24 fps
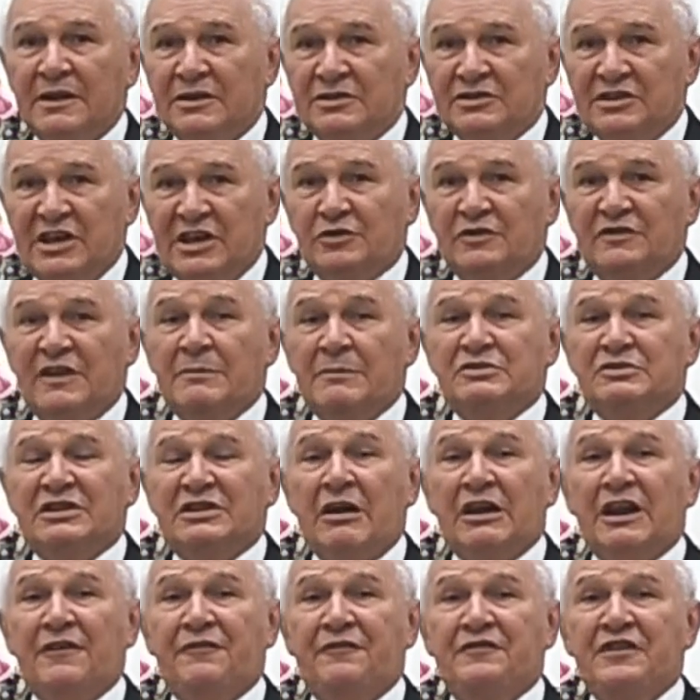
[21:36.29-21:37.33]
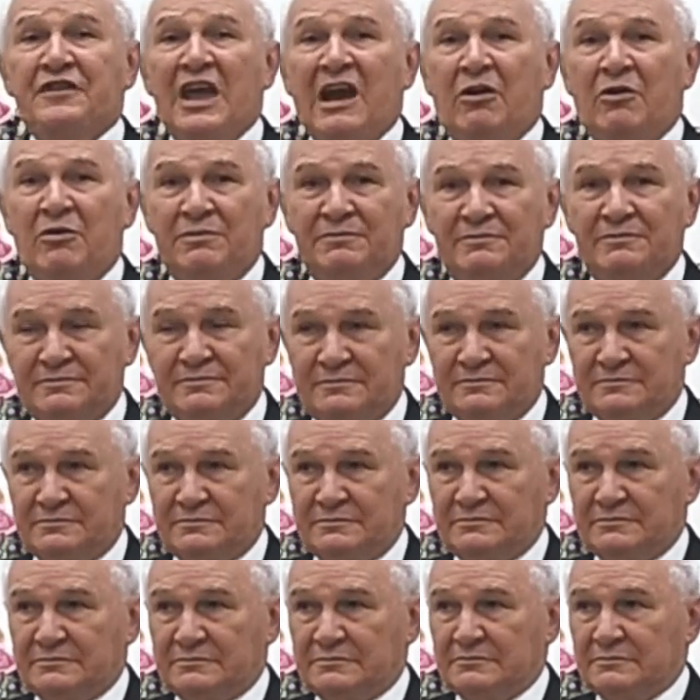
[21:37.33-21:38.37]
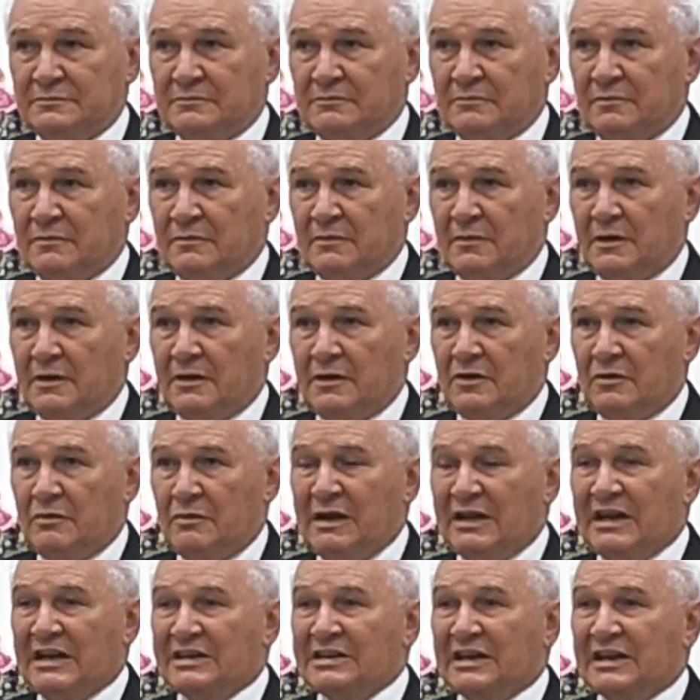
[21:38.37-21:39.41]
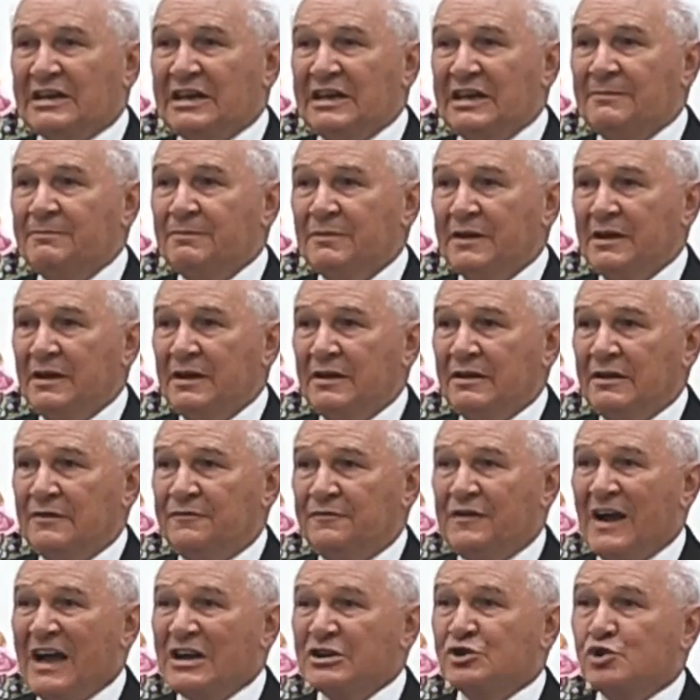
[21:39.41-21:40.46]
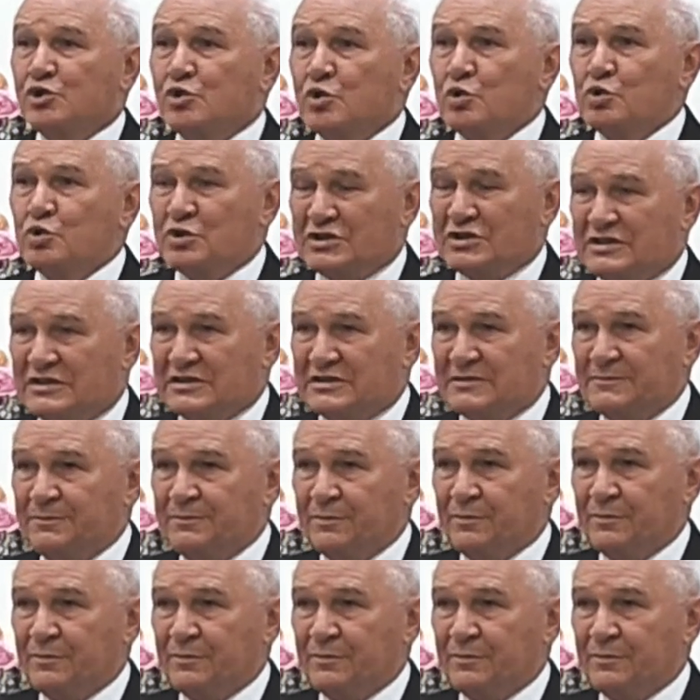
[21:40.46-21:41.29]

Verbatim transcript: Don't think that. Jesus is going to come to take the faithful church.